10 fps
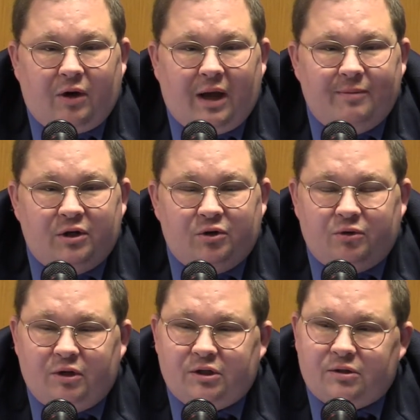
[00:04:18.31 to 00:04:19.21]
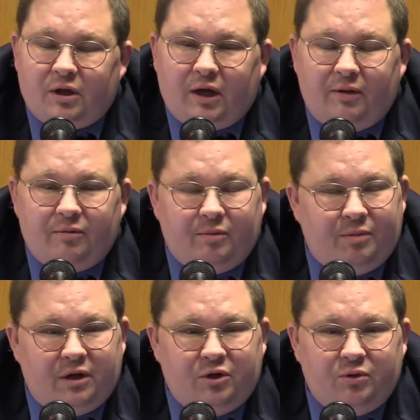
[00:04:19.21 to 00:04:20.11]
I've been doing this
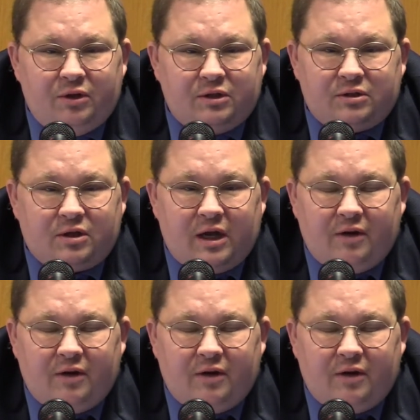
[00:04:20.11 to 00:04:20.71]
kind